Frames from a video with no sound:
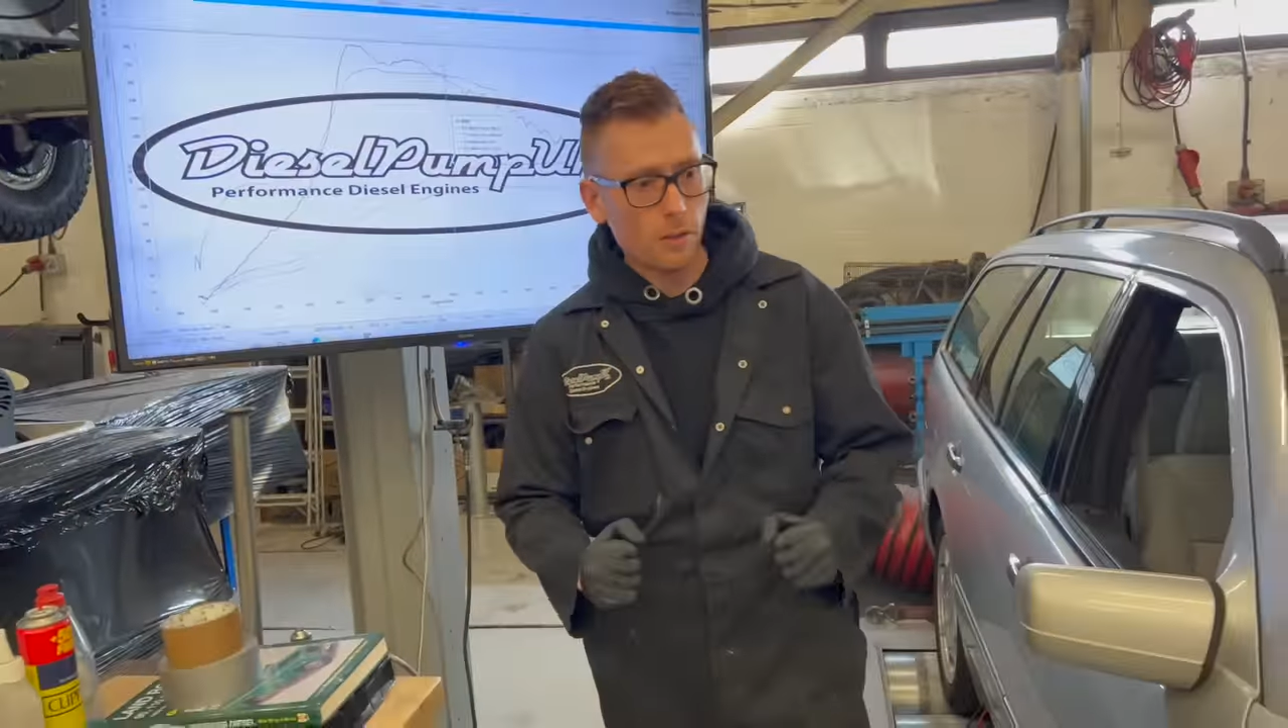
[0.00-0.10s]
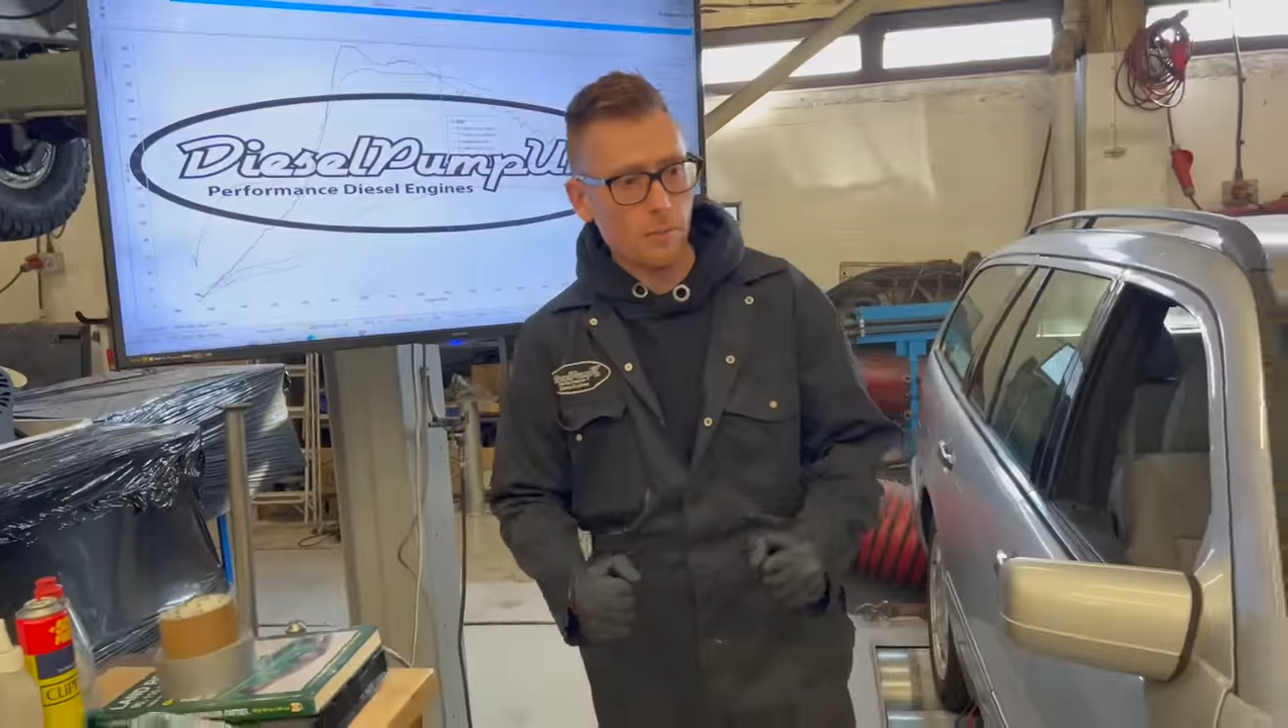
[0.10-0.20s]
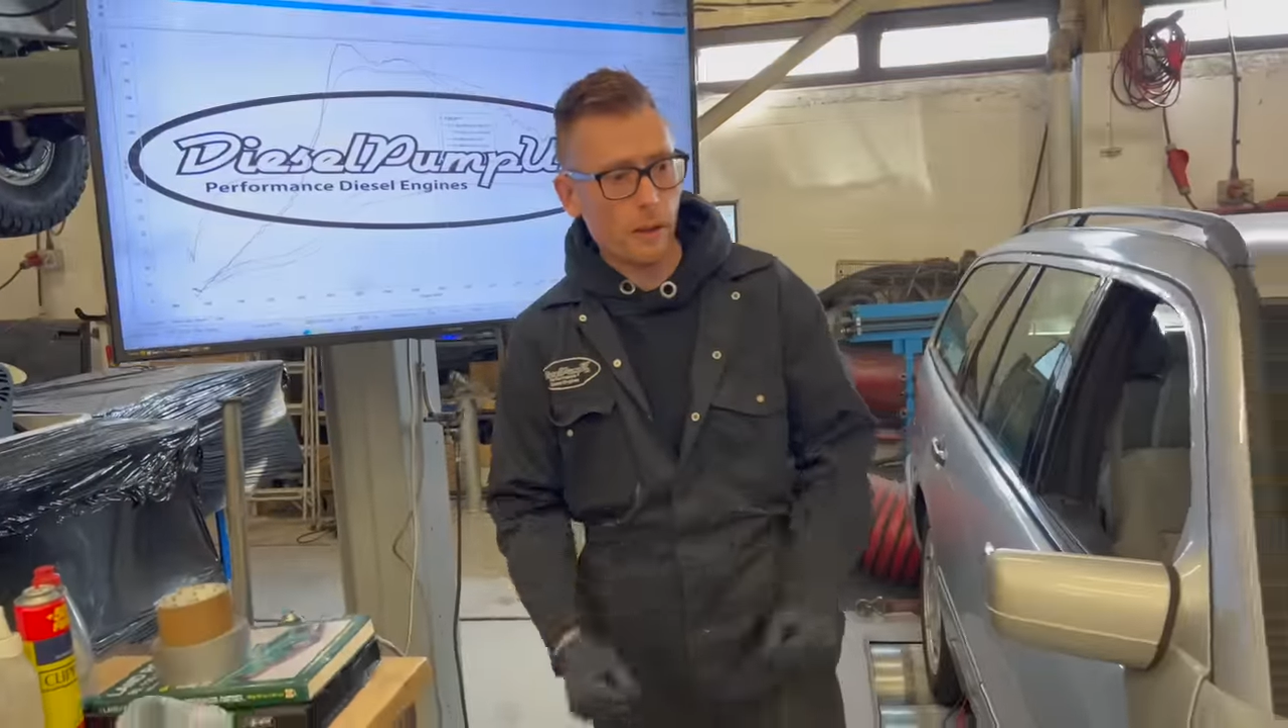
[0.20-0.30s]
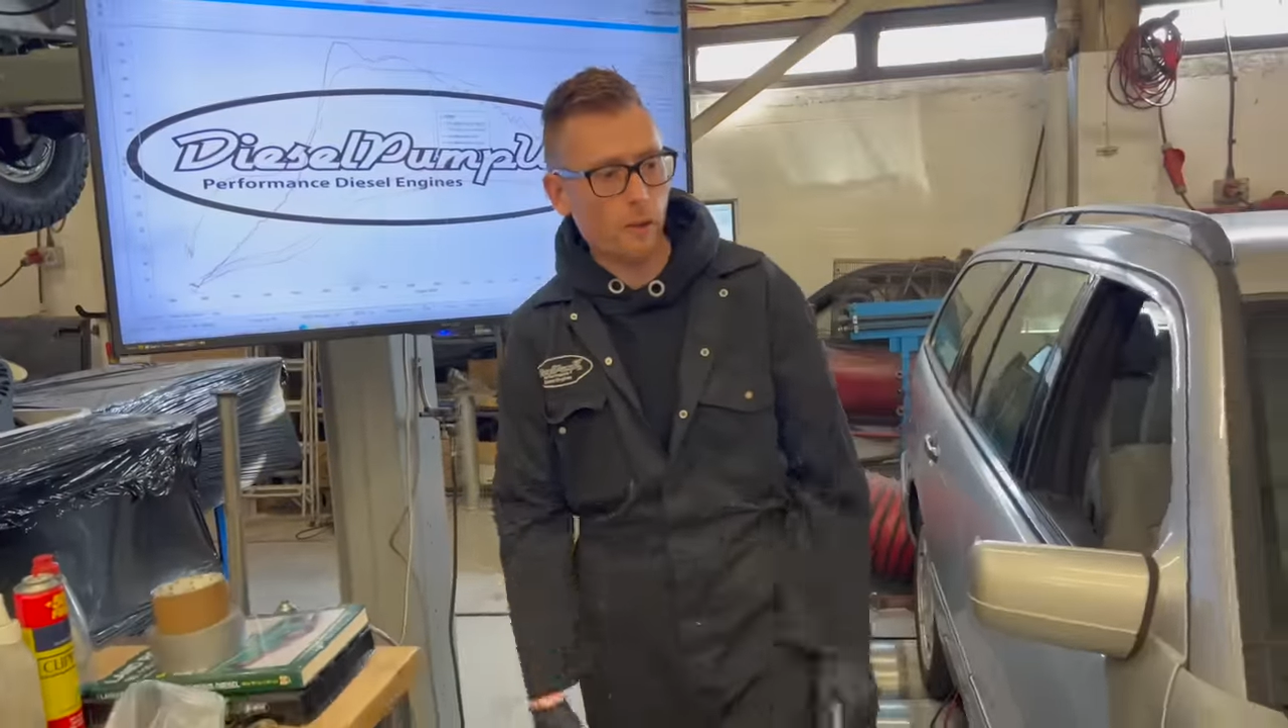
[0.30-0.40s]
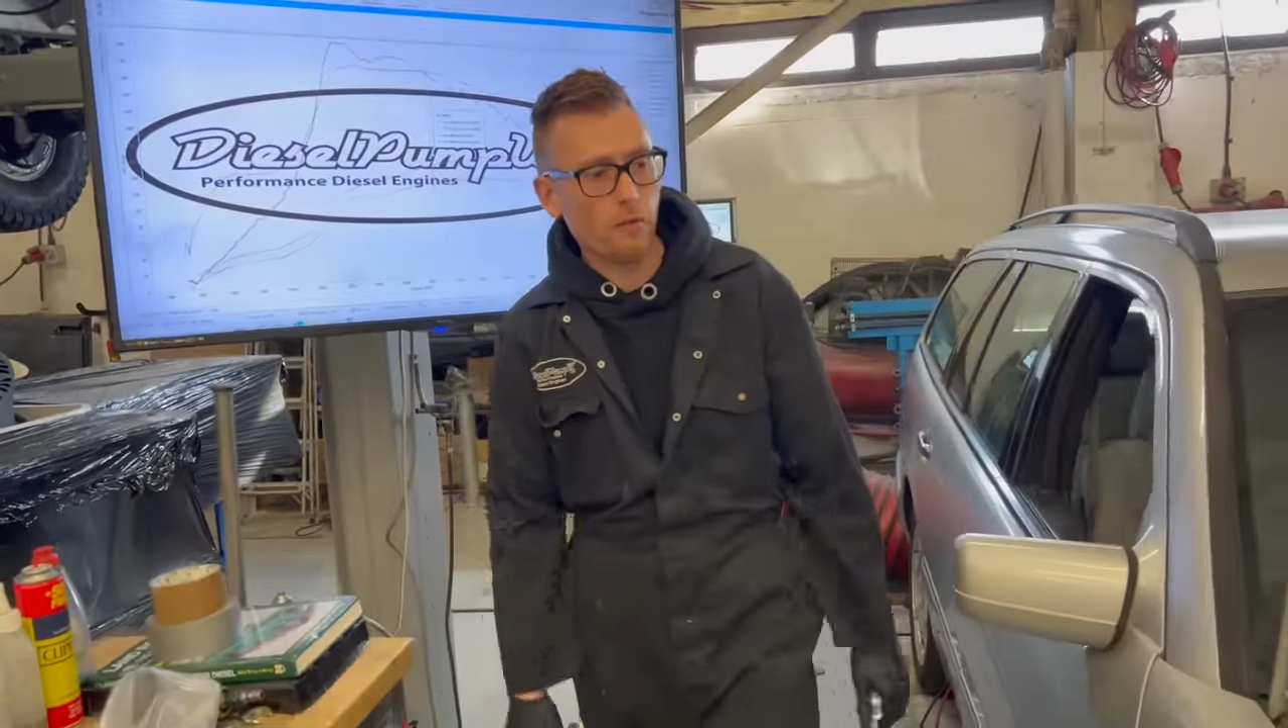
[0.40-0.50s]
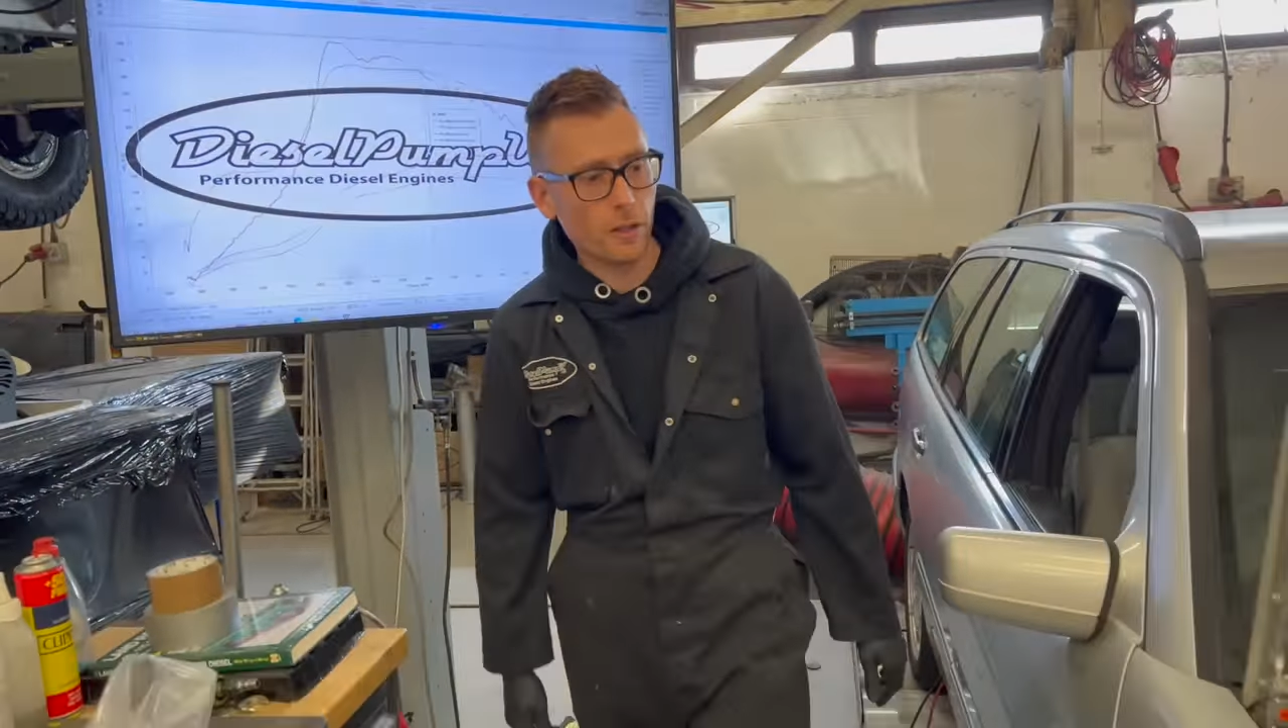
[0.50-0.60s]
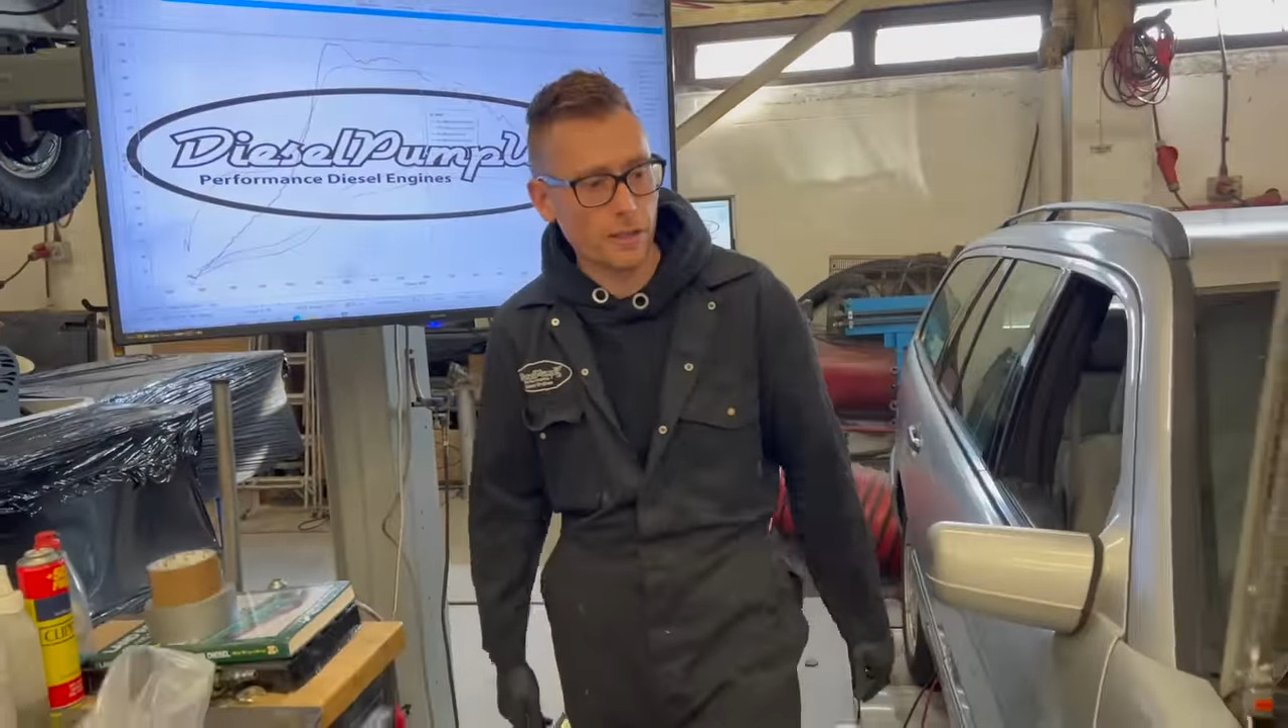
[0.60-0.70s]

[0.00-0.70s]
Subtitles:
powerful